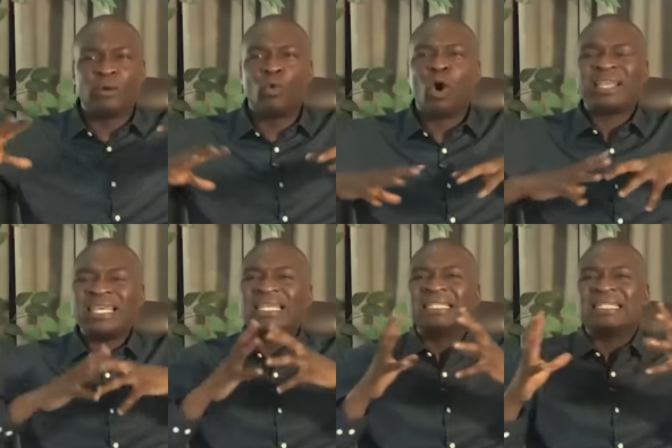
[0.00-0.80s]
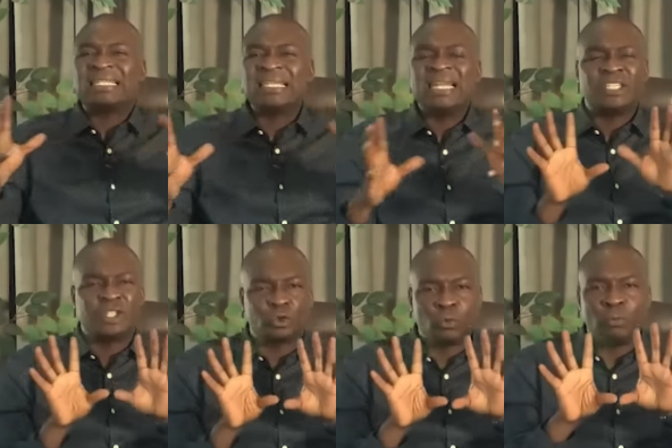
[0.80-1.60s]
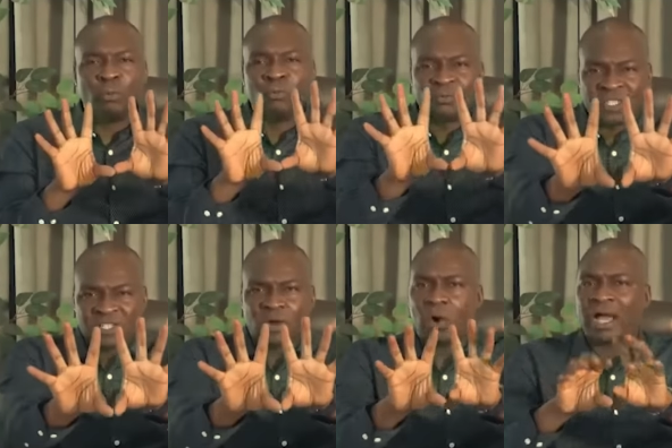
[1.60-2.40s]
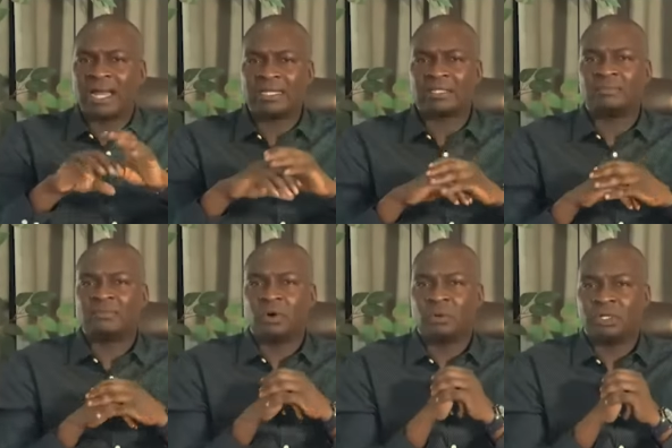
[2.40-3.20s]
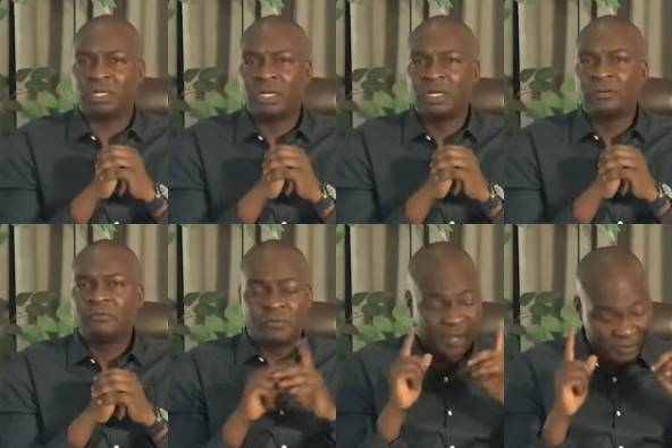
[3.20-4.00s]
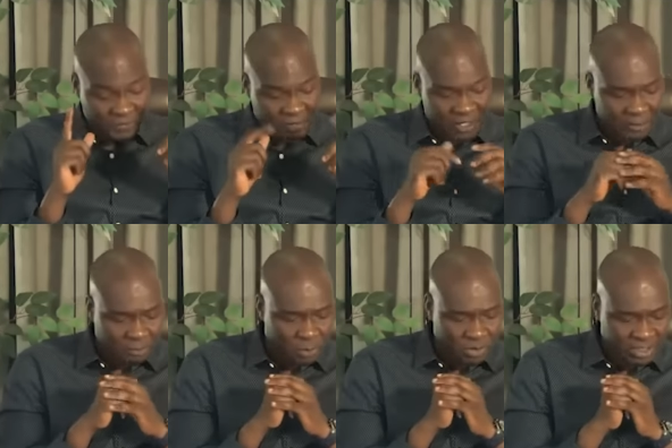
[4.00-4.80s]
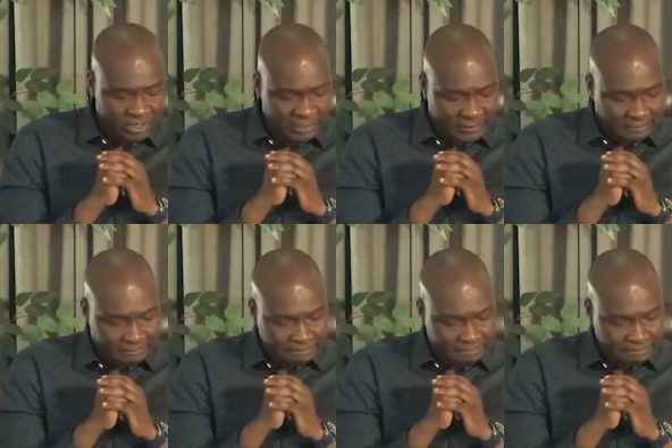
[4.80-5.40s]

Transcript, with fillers: they work in synergy to move this organism forward. Very, very important.